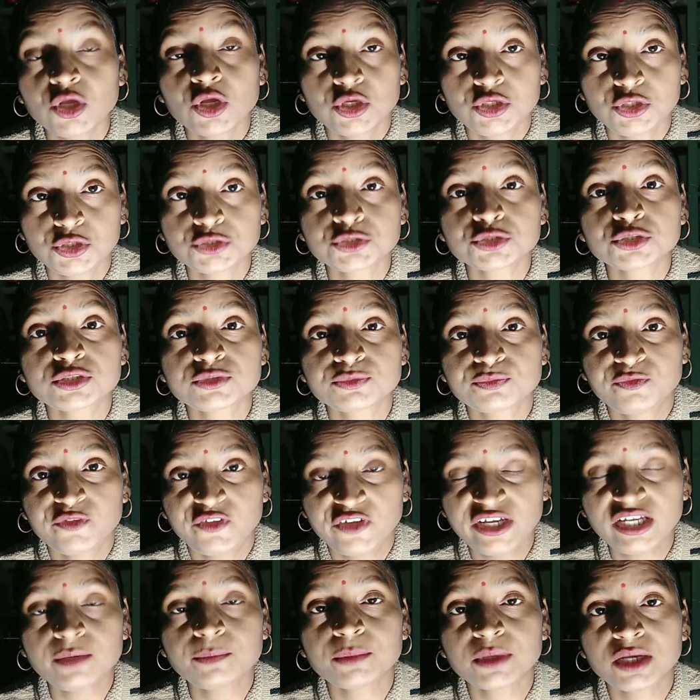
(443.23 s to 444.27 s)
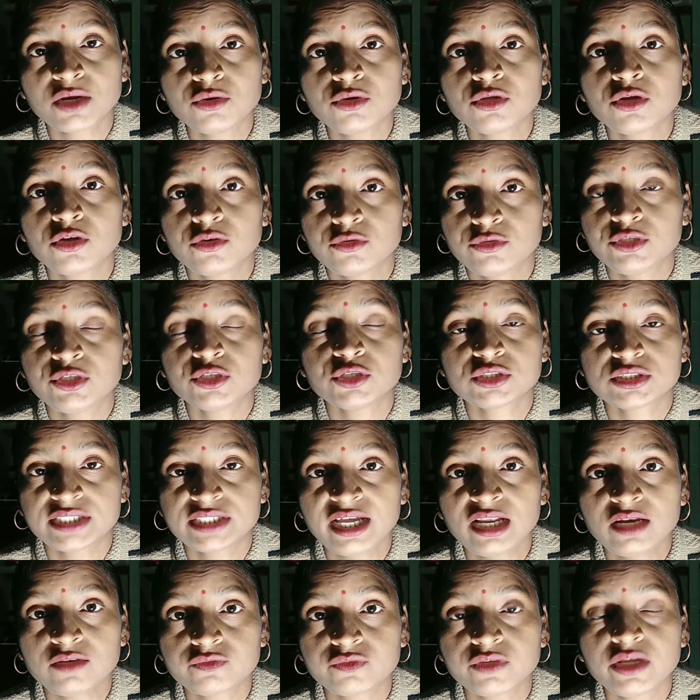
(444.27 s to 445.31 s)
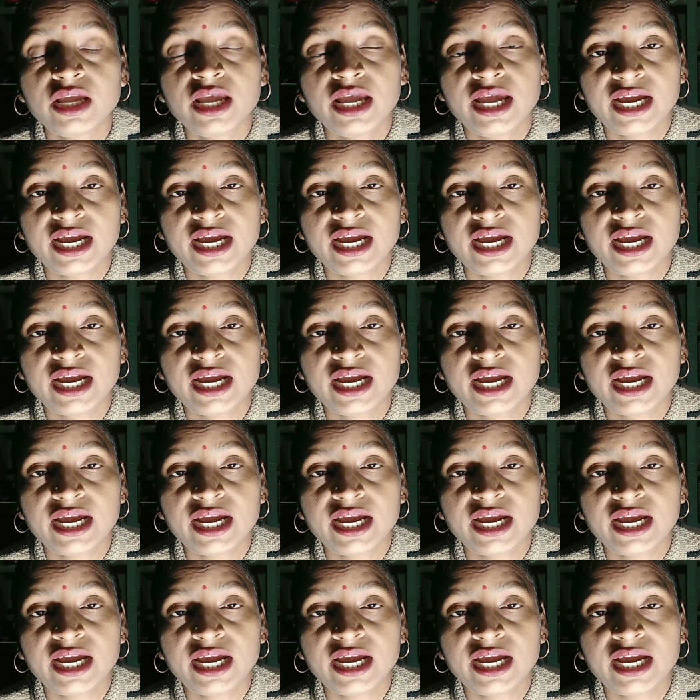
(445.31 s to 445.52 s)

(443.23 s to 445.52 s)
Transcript: You should feel proud on yourself.